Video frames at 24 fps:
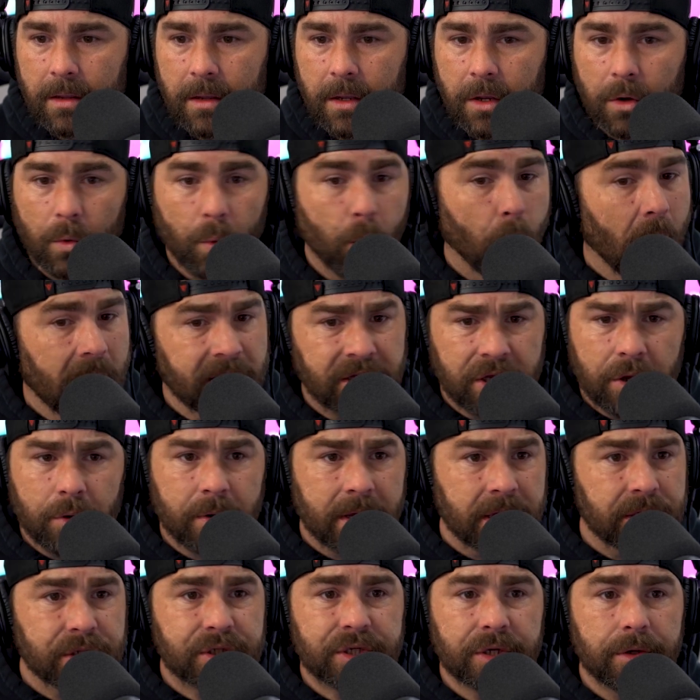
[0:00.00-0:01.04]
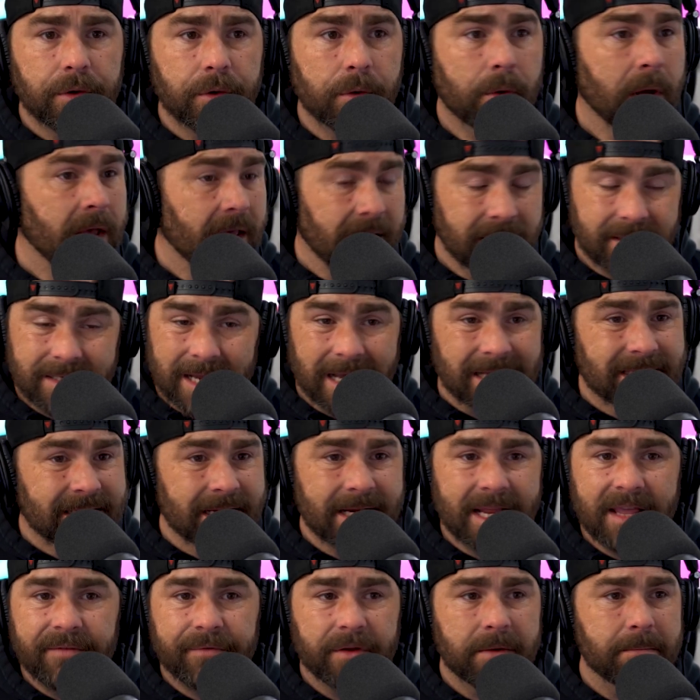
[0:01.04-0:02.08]
What you can do doesn't
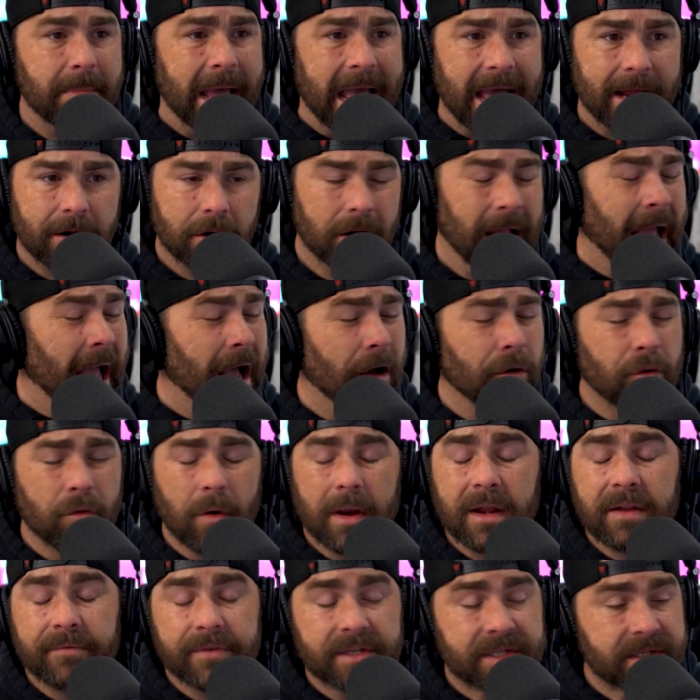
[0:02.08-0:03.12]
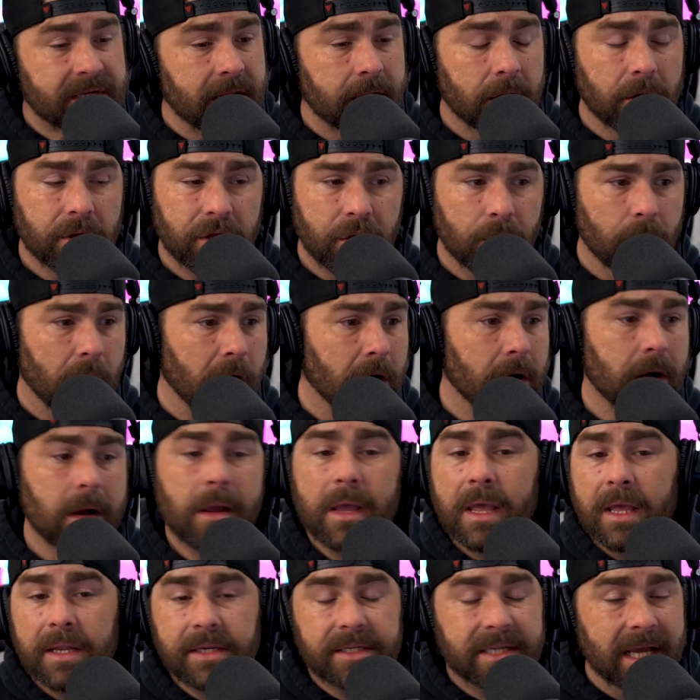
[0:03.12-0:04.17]
even matter. How great of a singer you are
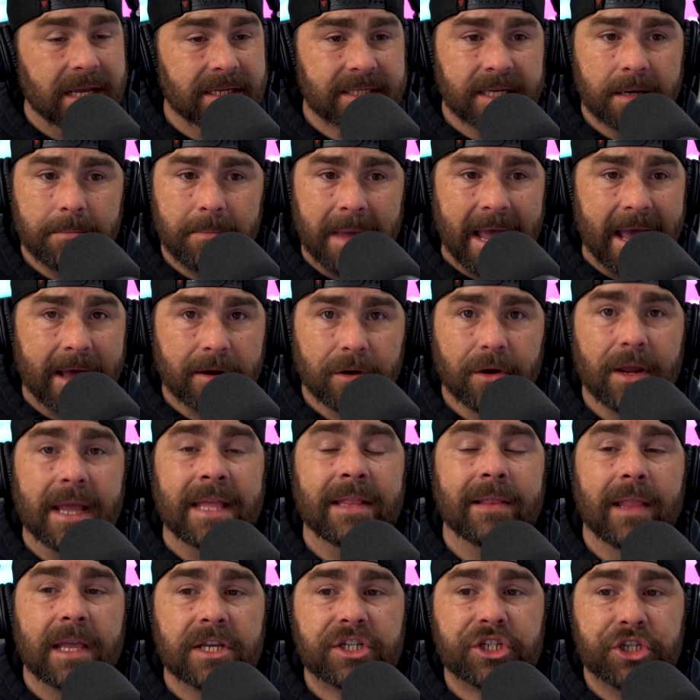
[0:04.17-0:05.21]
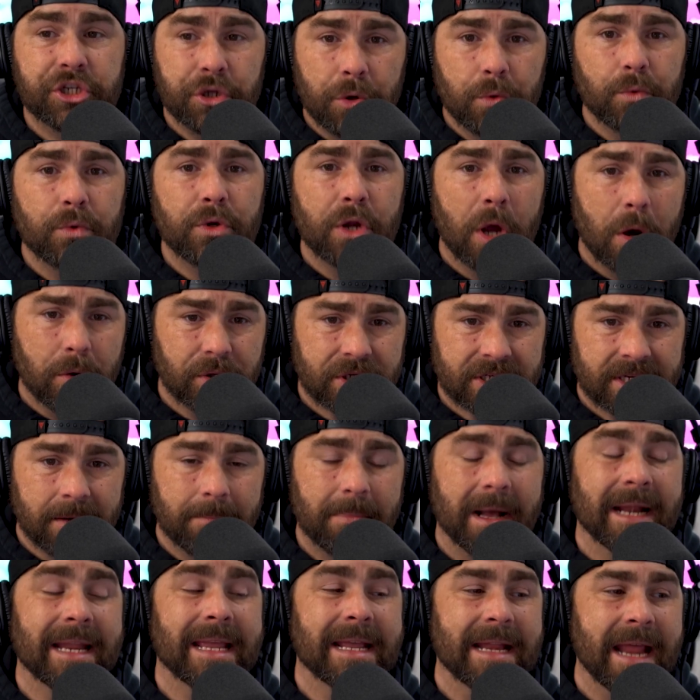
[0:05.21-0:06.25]
doesn't matter unless you know
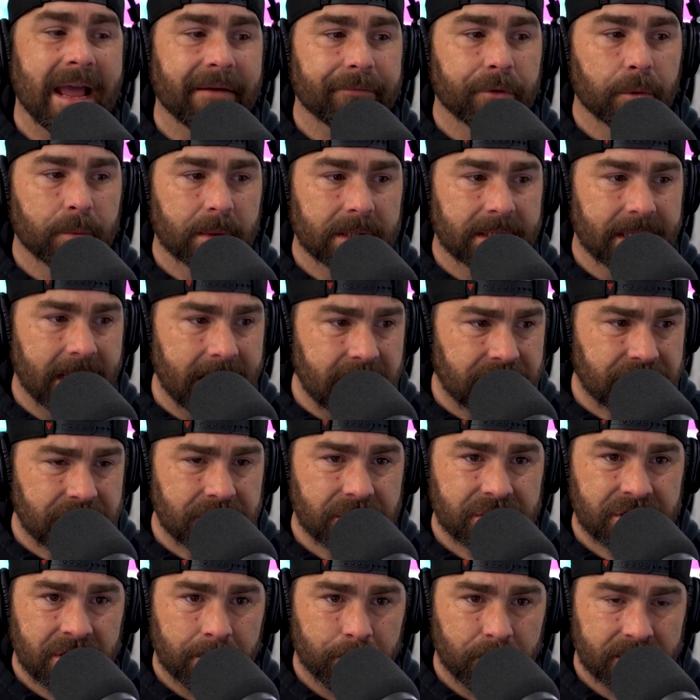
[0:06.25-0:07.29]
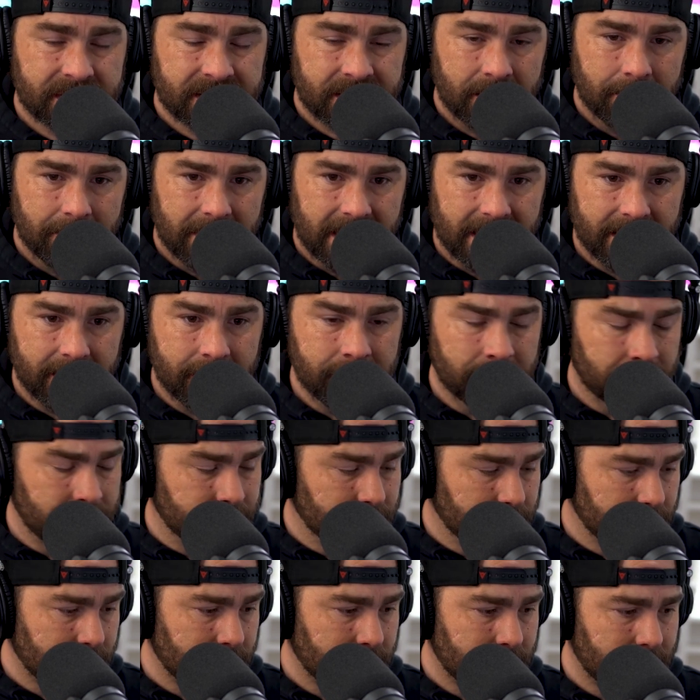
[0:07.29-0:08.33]
somebody and have a relationship with somebody
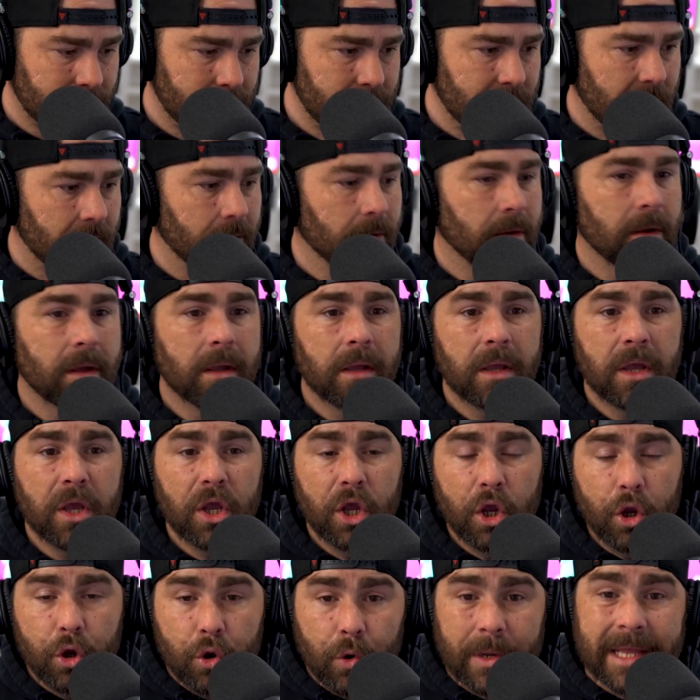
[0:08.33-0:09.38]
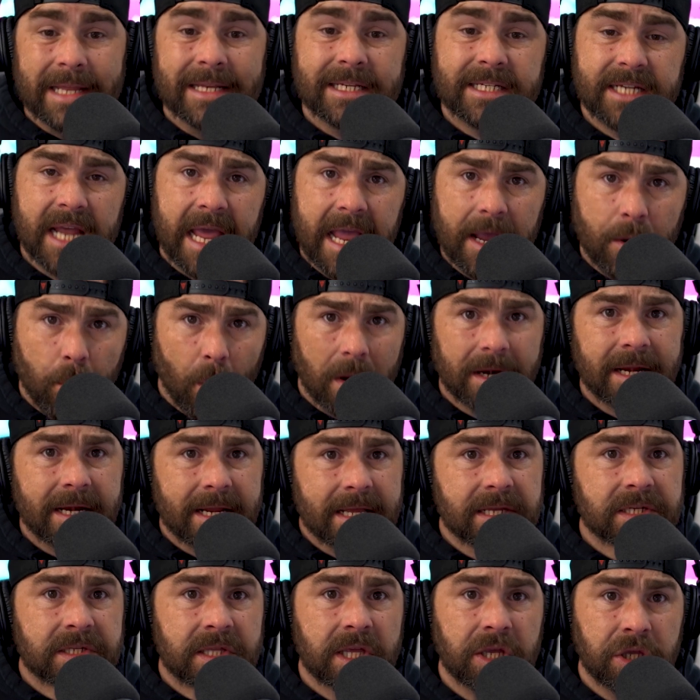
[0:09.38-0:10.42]
who can take what it
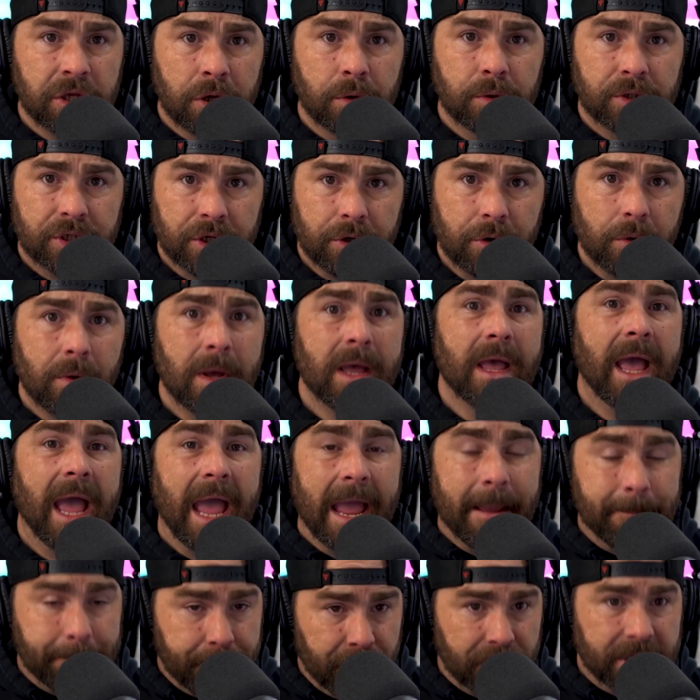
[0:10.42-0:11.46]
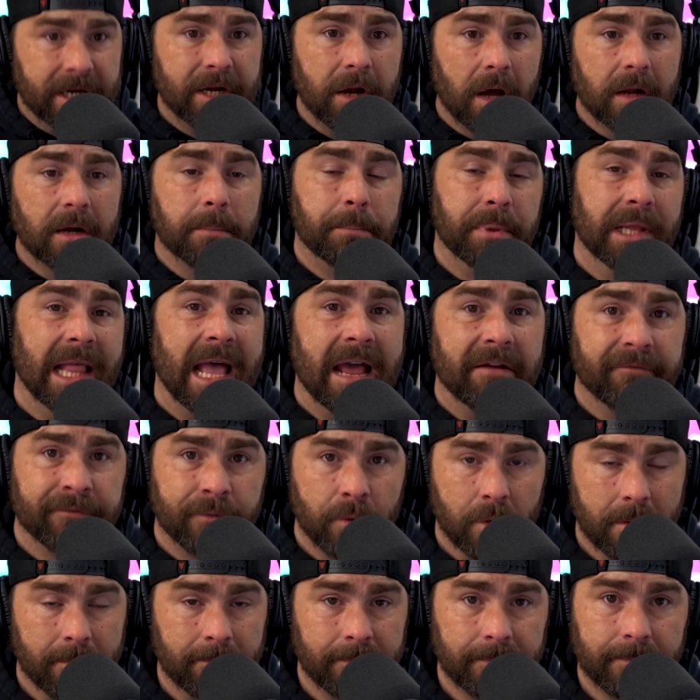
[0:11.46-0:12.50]
is that you do and put it on a
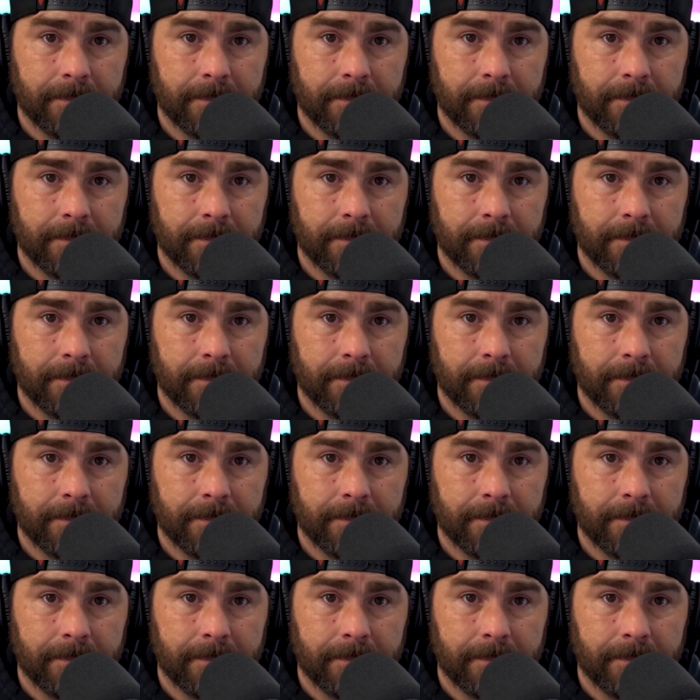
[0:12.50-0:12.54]
platform.